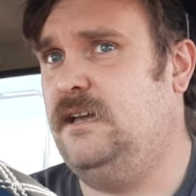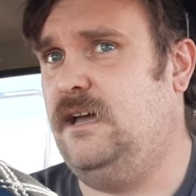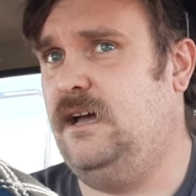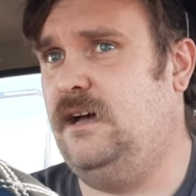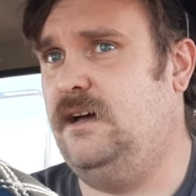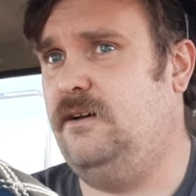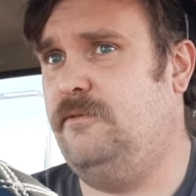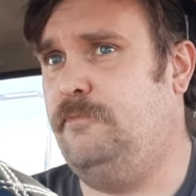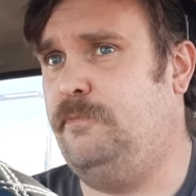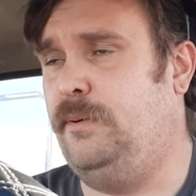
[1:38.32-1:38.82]

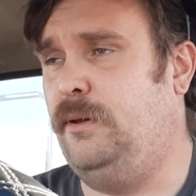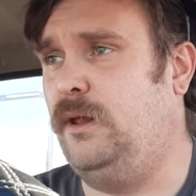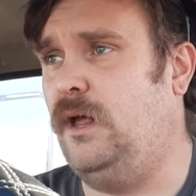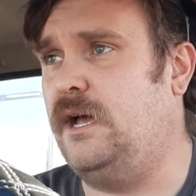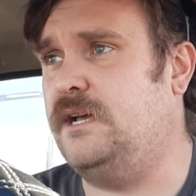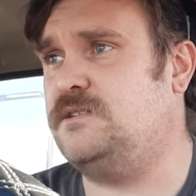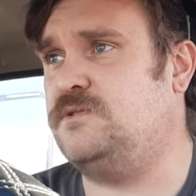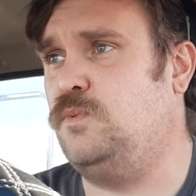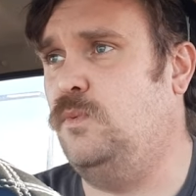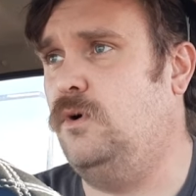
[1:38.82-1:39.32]
a
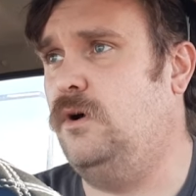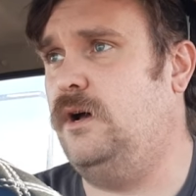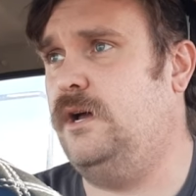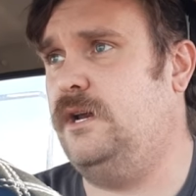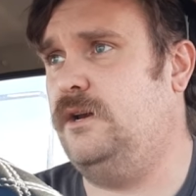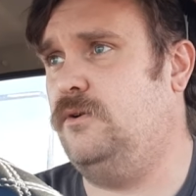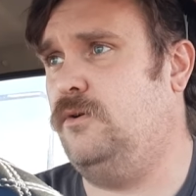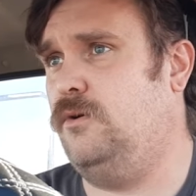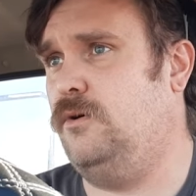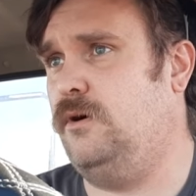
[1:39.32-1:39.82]
plus
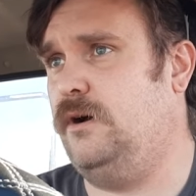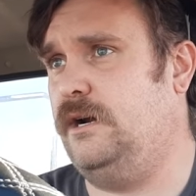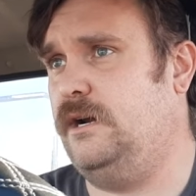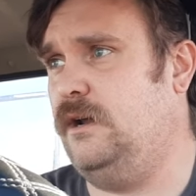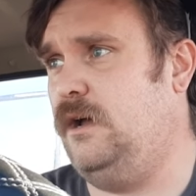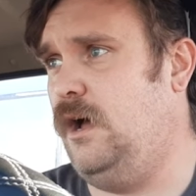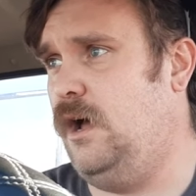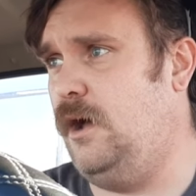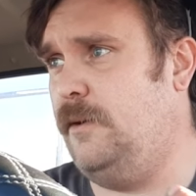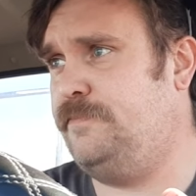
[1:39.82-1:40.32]
one or an
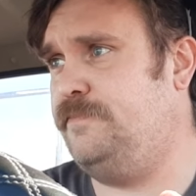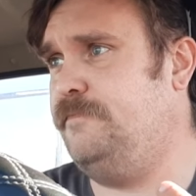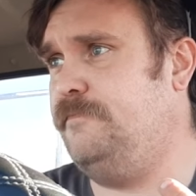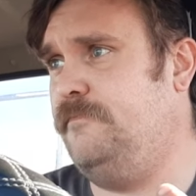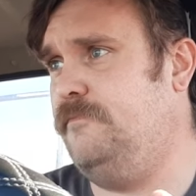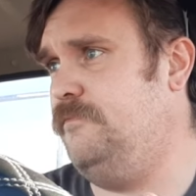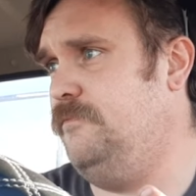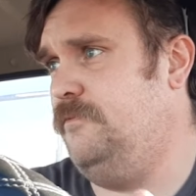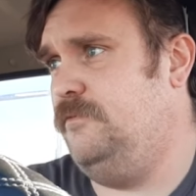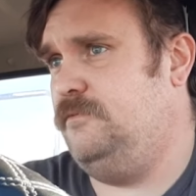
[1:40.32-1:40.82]

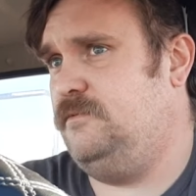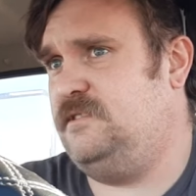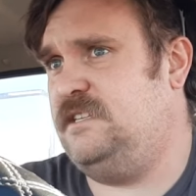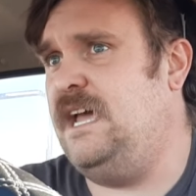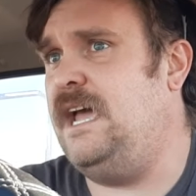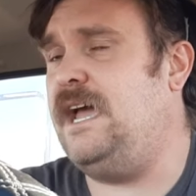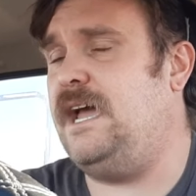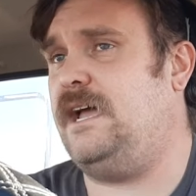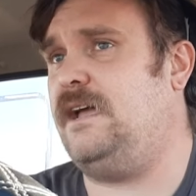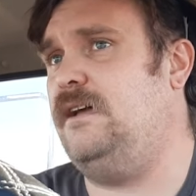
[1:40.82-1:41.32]

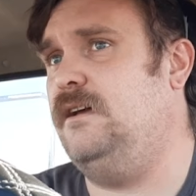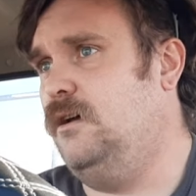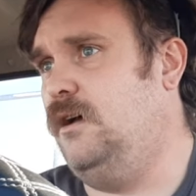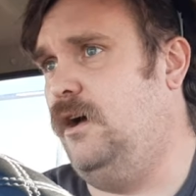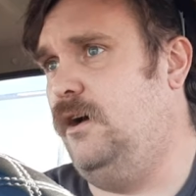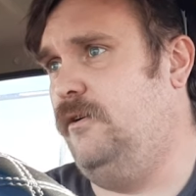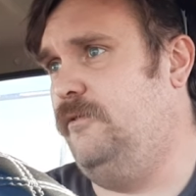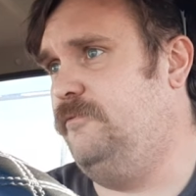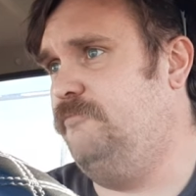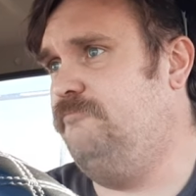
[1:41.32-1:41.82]
uptick
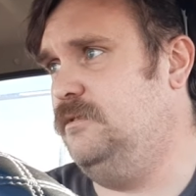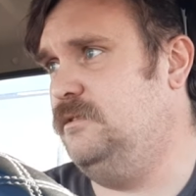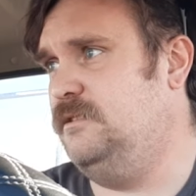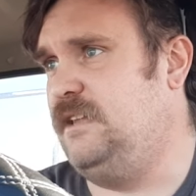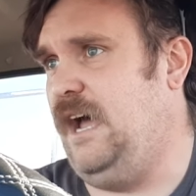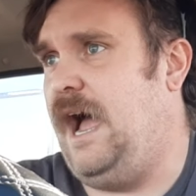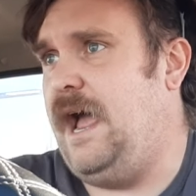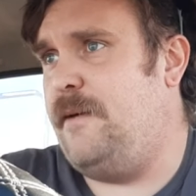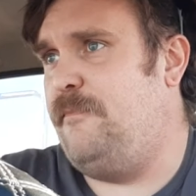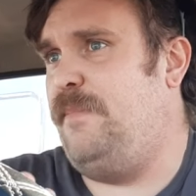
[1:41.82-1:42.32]
of
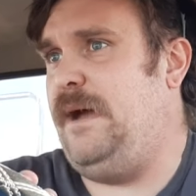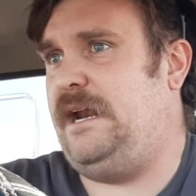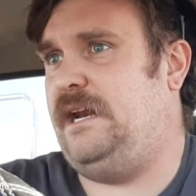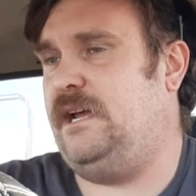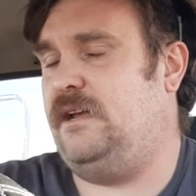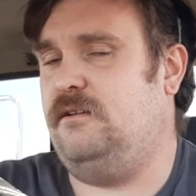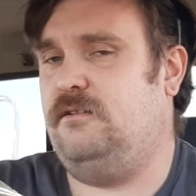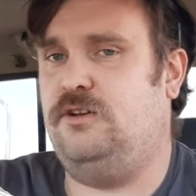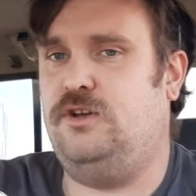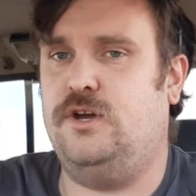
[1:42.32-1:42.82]

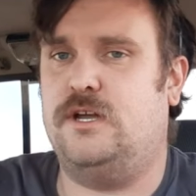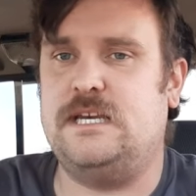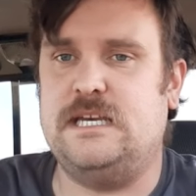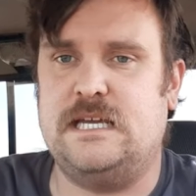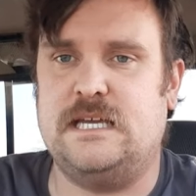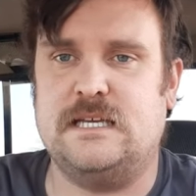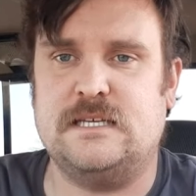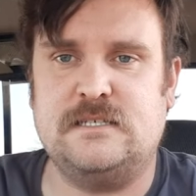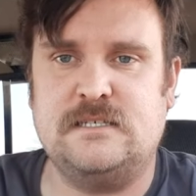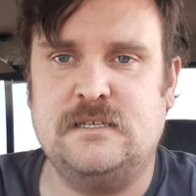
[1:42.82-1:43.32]
diabetic
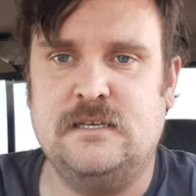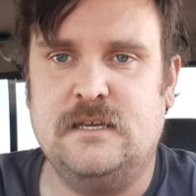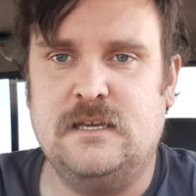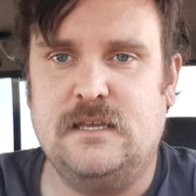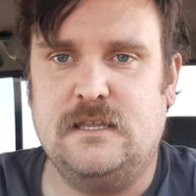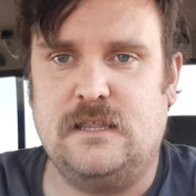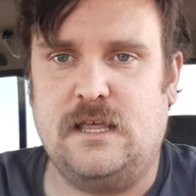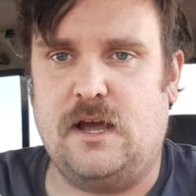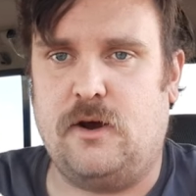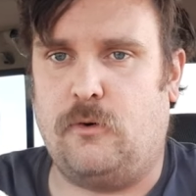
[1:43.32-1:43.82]
goodness
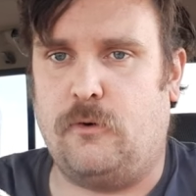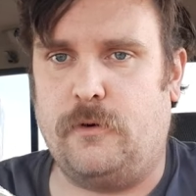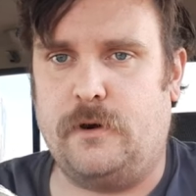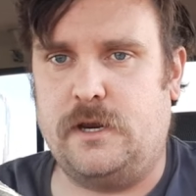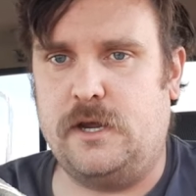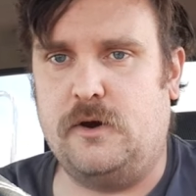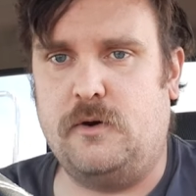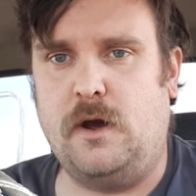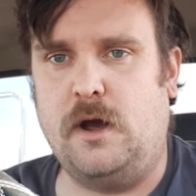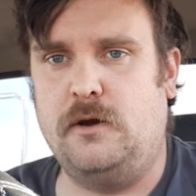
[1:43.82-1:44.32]
that
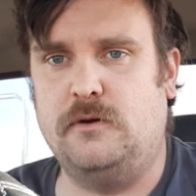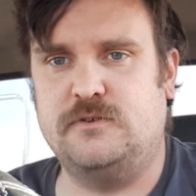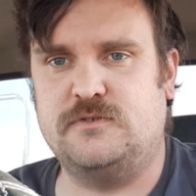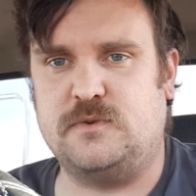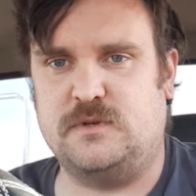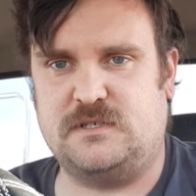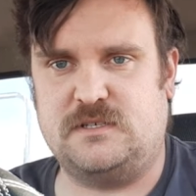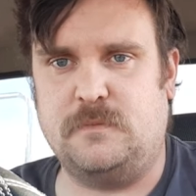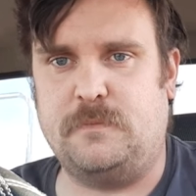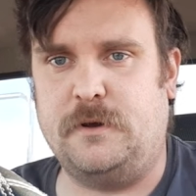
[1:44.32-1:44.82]
Oreo
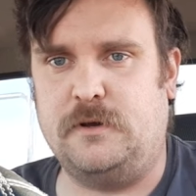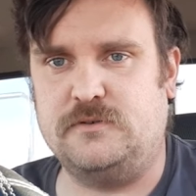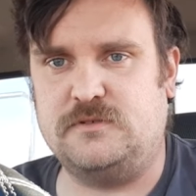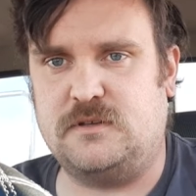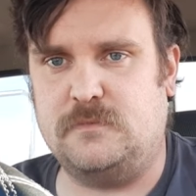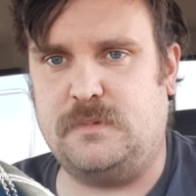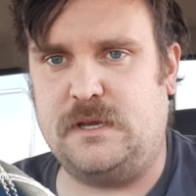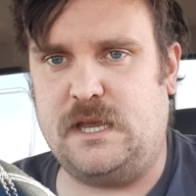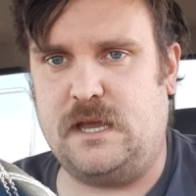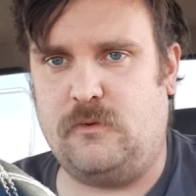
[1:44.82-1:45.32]
O's was supposed
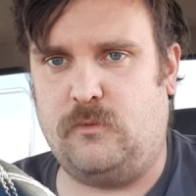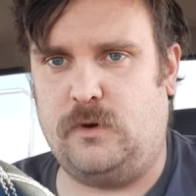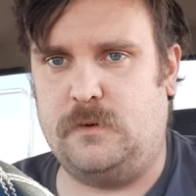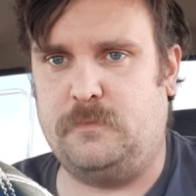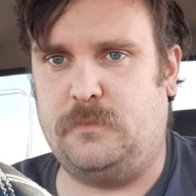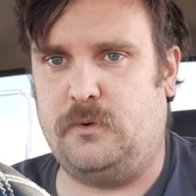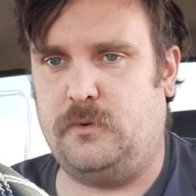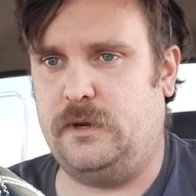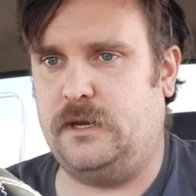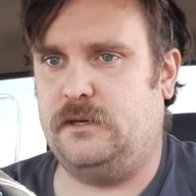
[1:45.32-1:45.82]
to be at
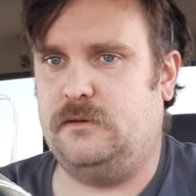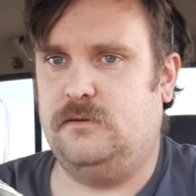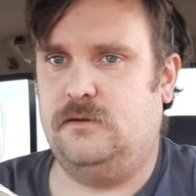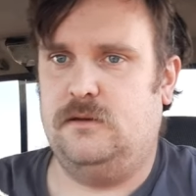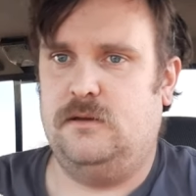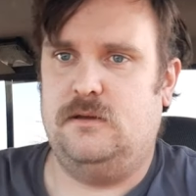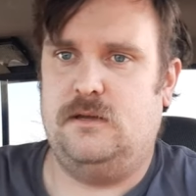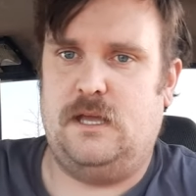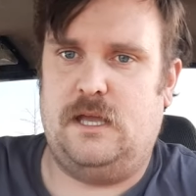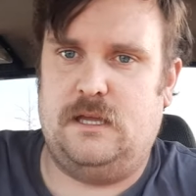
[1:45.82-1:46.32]
one point.
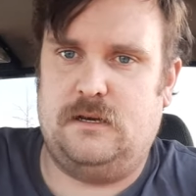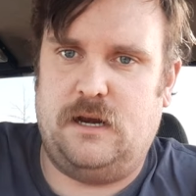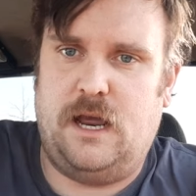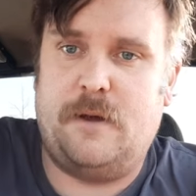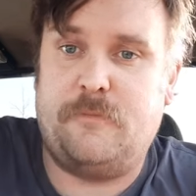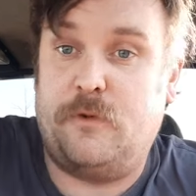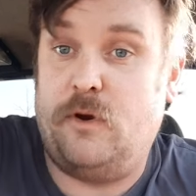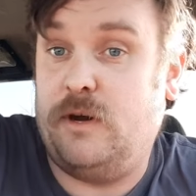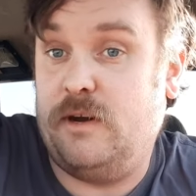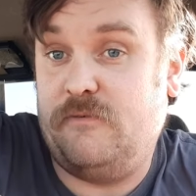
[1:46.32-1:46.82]
And
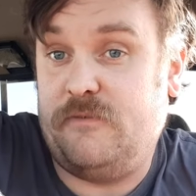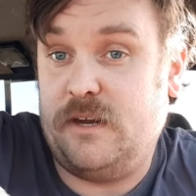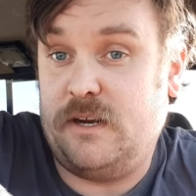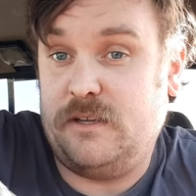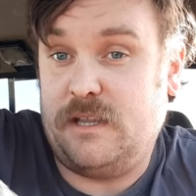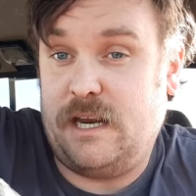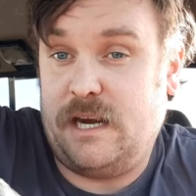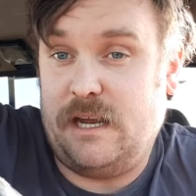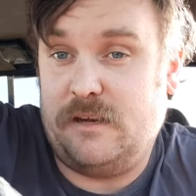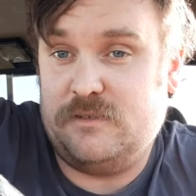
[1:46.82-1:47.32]
I'm going to
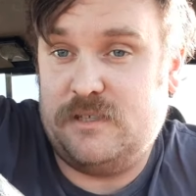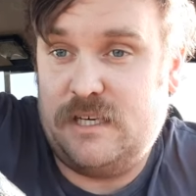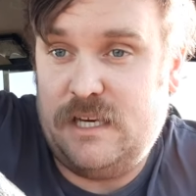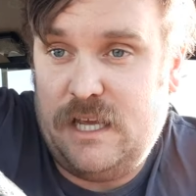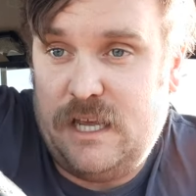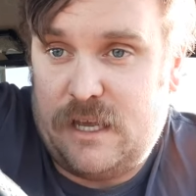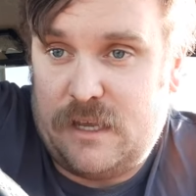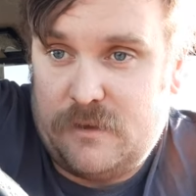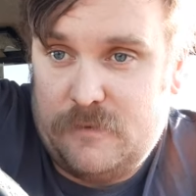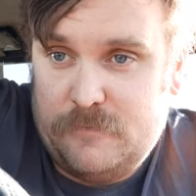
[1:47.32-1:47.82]
figure that out today.